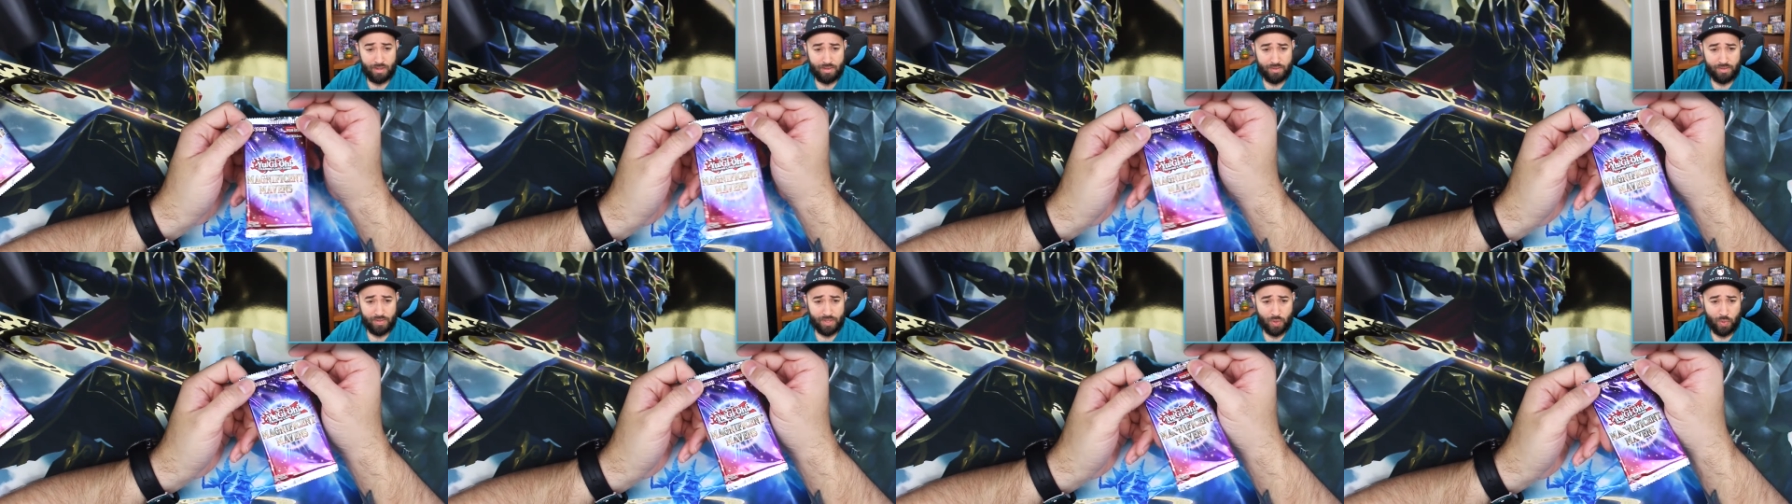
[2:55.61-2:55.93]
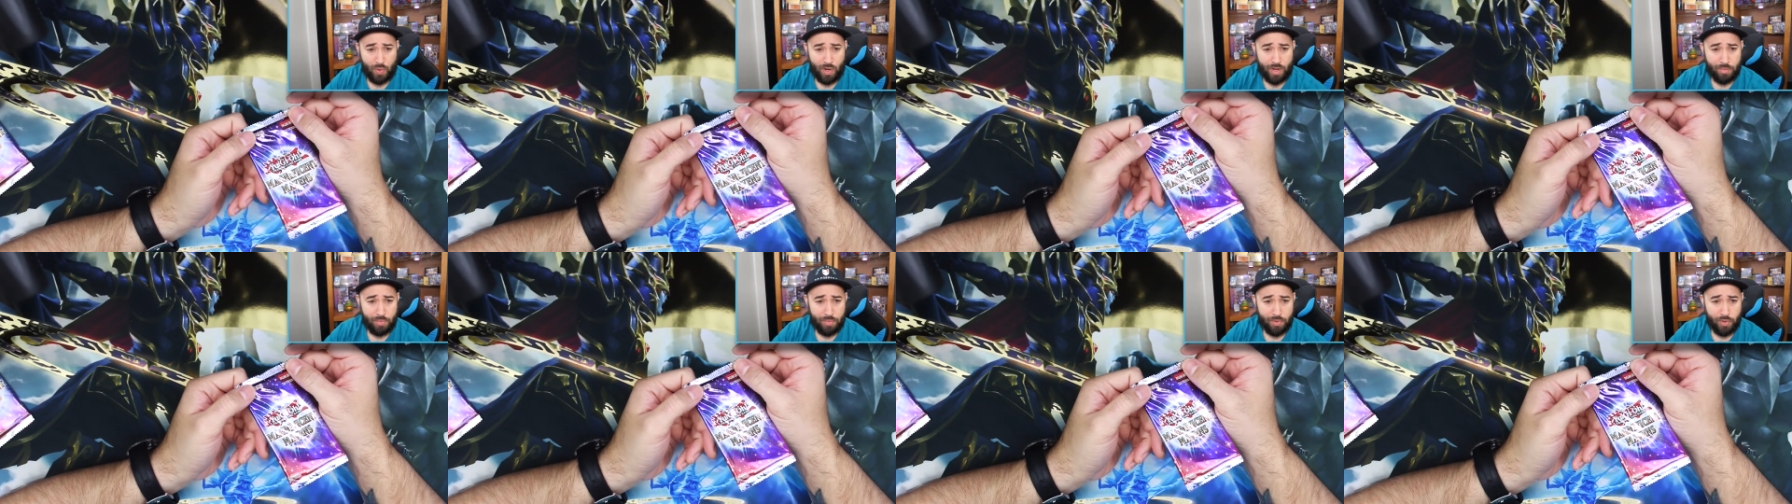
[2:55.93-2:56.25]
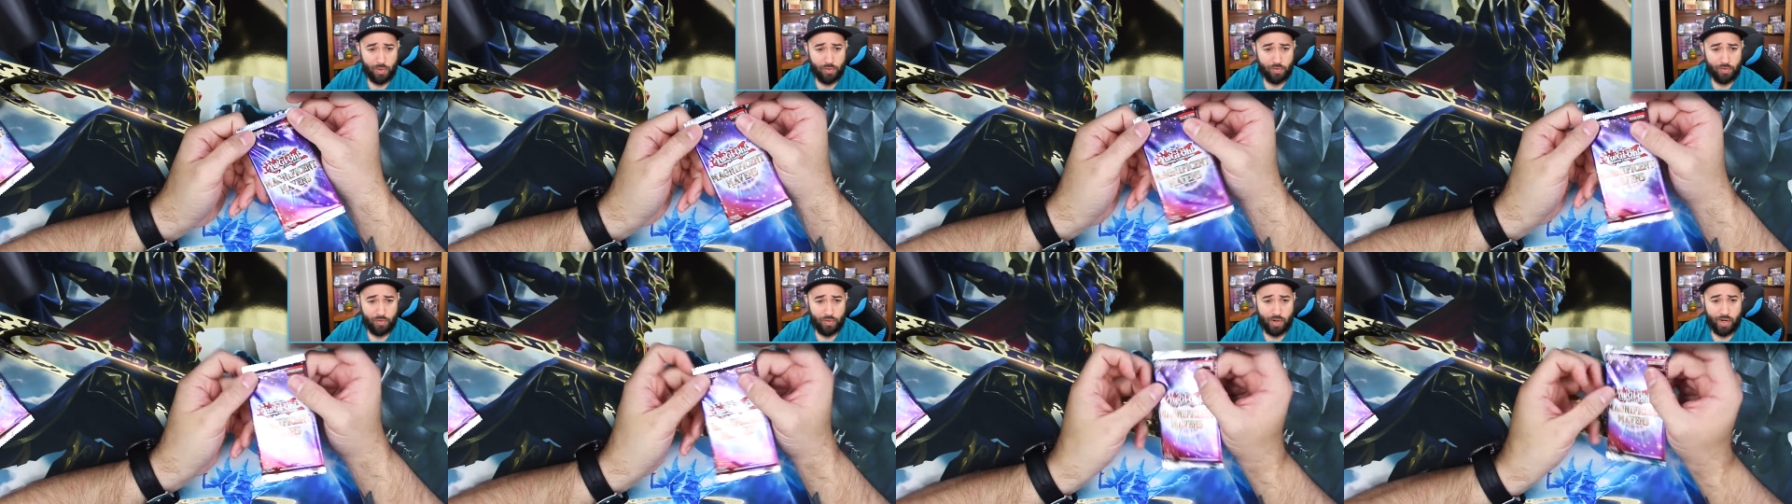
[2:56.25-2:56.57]
it's quite
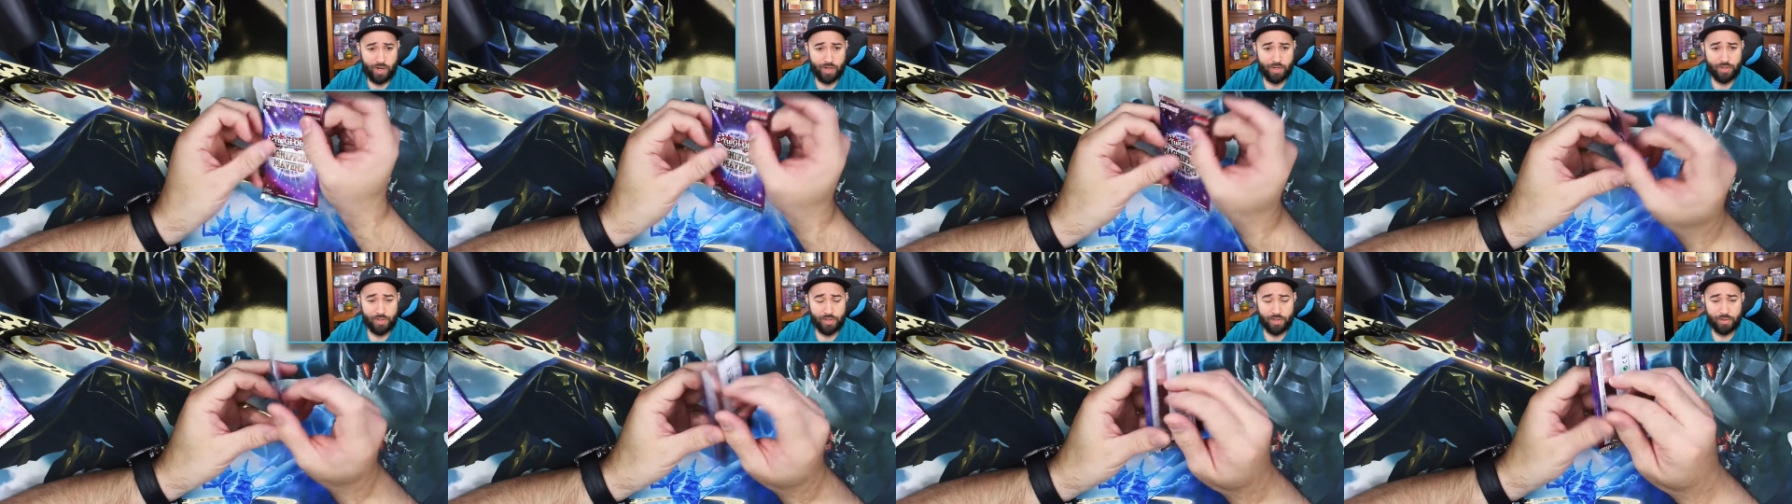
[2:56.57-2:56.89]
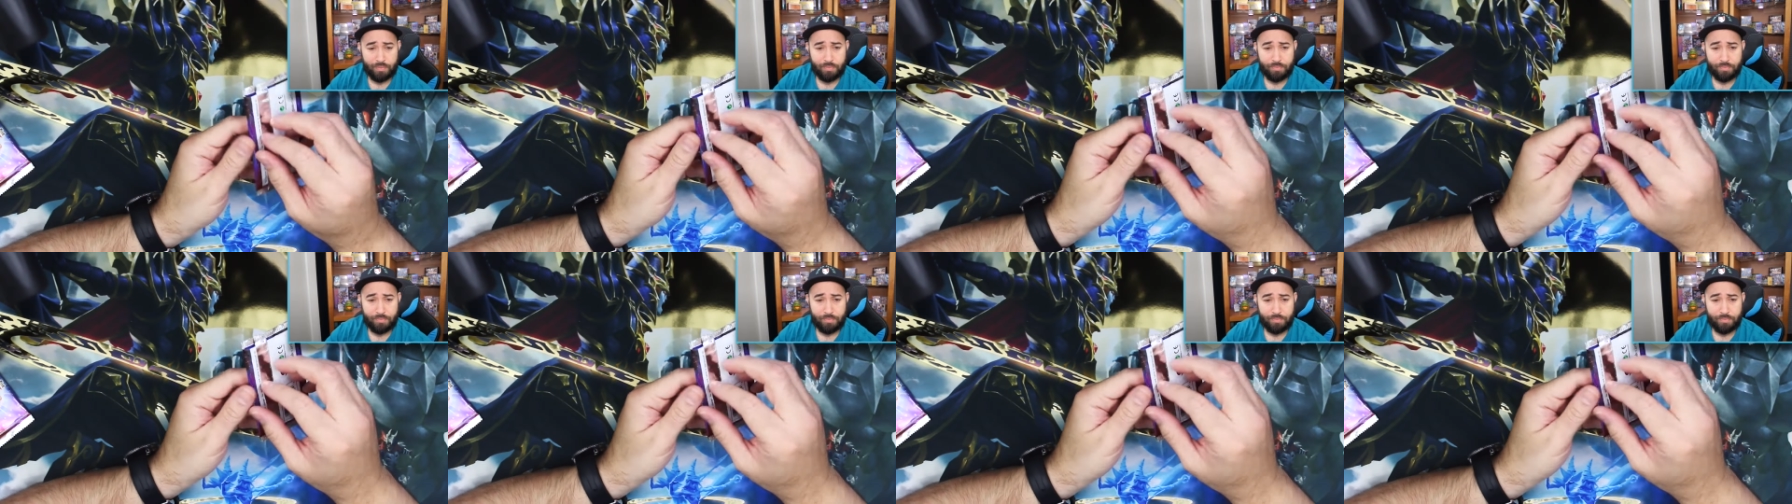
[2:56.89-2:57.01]
beautiful, honestly.